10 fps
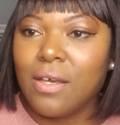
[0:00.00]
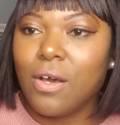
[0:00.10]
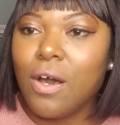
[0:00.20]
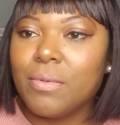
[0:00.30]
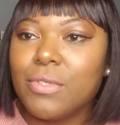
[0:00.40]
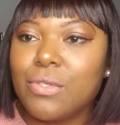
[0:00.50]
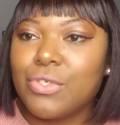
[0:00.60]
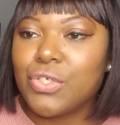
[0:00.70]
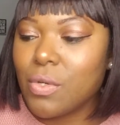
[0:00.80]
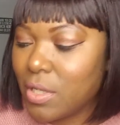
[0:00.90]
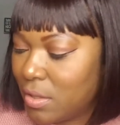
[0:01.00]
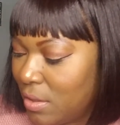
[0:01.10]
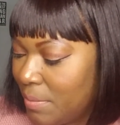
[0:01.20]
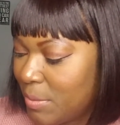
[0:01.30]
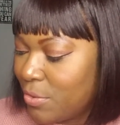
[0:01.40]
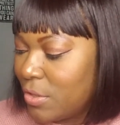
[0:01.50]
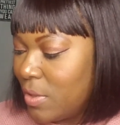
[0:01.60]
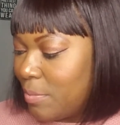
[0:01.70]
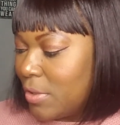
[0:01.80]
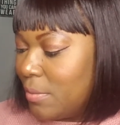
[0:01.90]
Oh, you're too short. Let me bring you
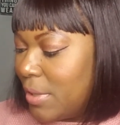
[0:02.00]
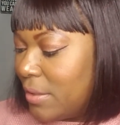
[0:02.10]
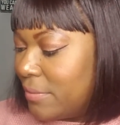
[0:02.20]
up a little bit.